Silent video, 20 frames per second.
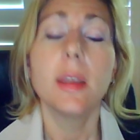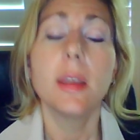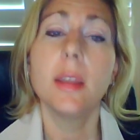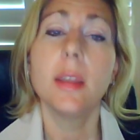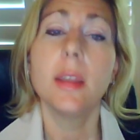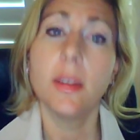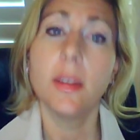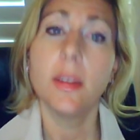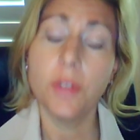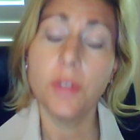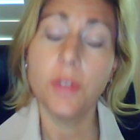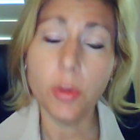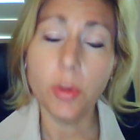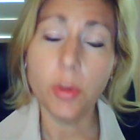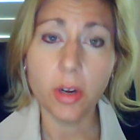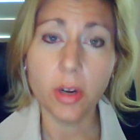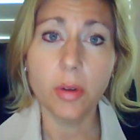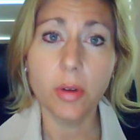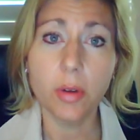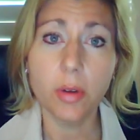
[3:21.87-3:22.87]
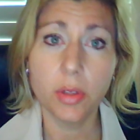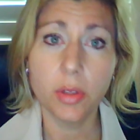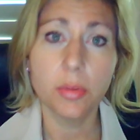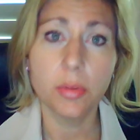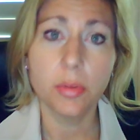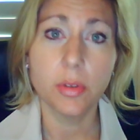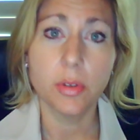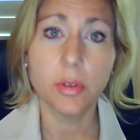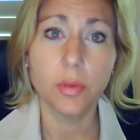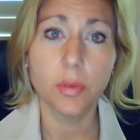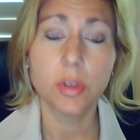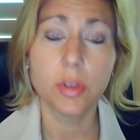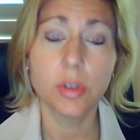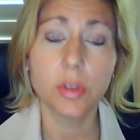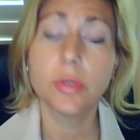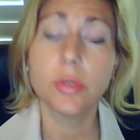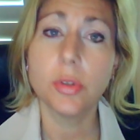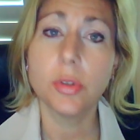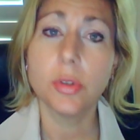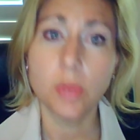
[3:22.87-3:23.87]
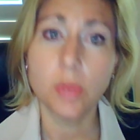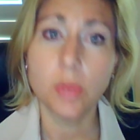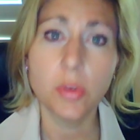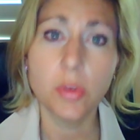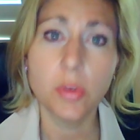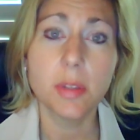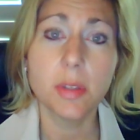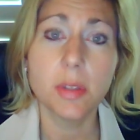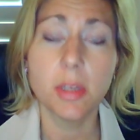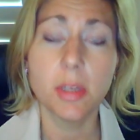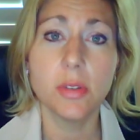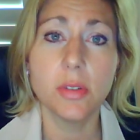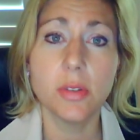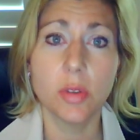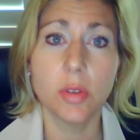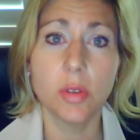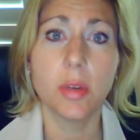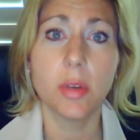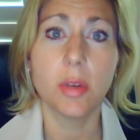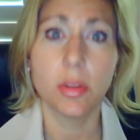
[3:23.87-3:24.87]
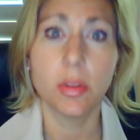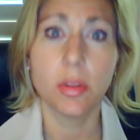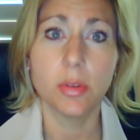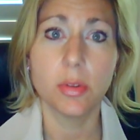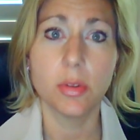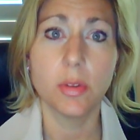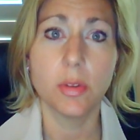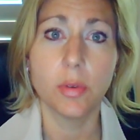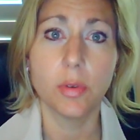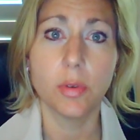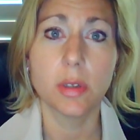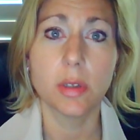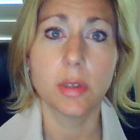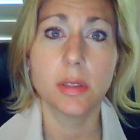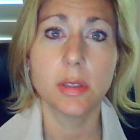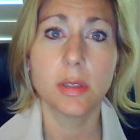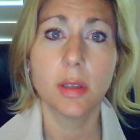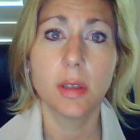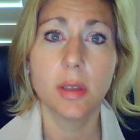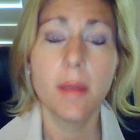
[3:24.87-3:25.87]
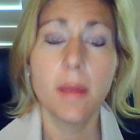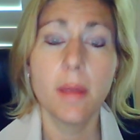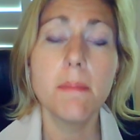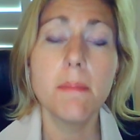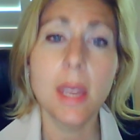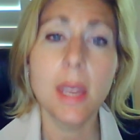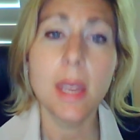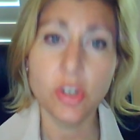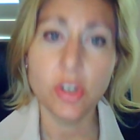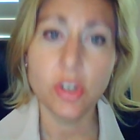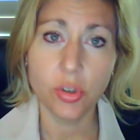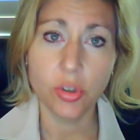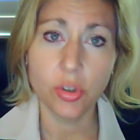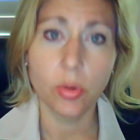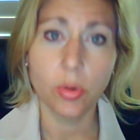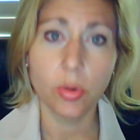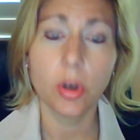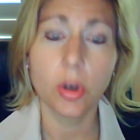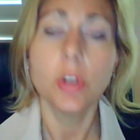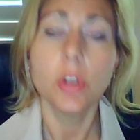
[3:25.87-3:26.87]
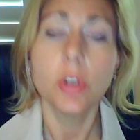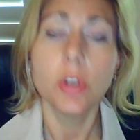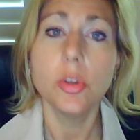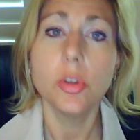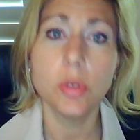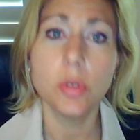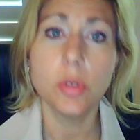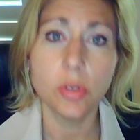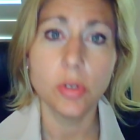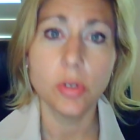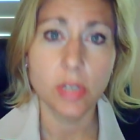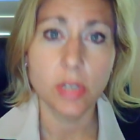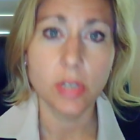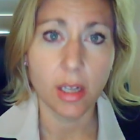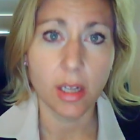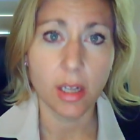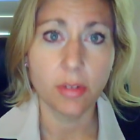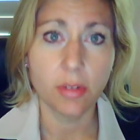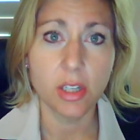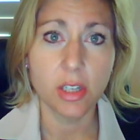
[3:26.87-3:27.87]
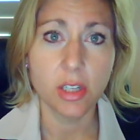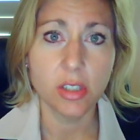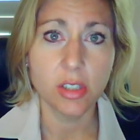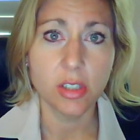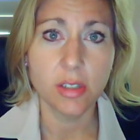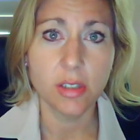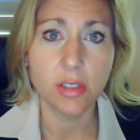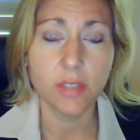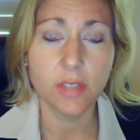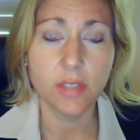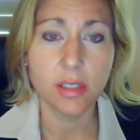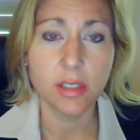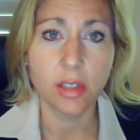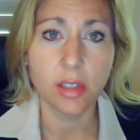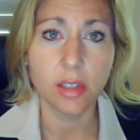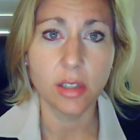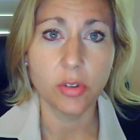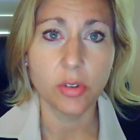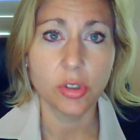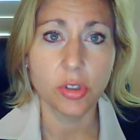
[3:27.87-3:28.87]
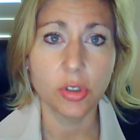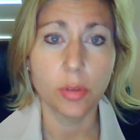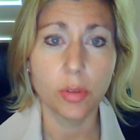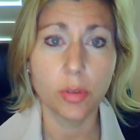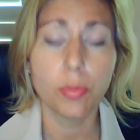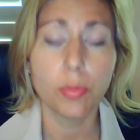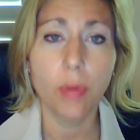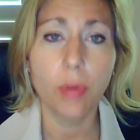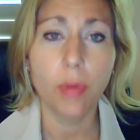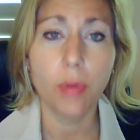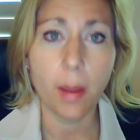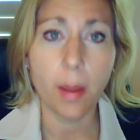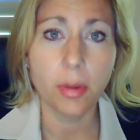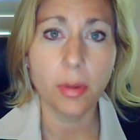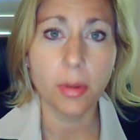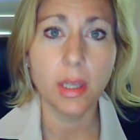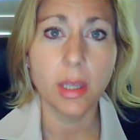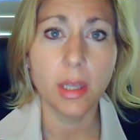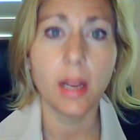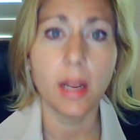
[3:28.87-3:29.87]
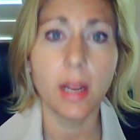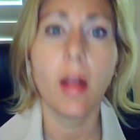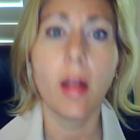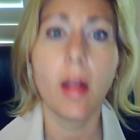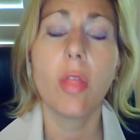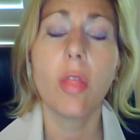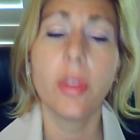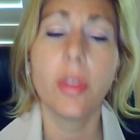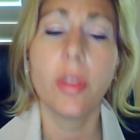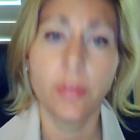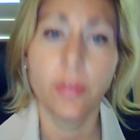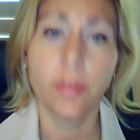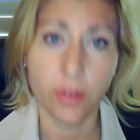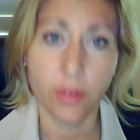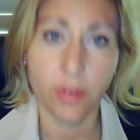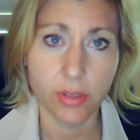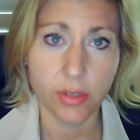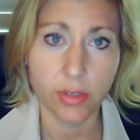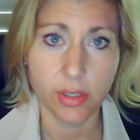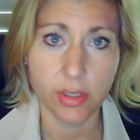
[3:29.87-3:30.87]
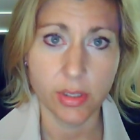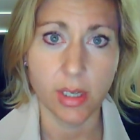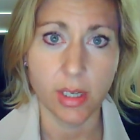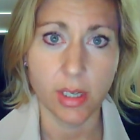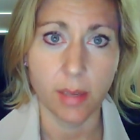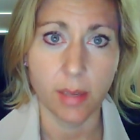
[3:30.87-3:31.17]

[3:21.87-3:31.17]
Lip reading: If you are going through a divorce or you know somebody who's going through a divorce, make sure you do your declarations of disclosure properly the first time.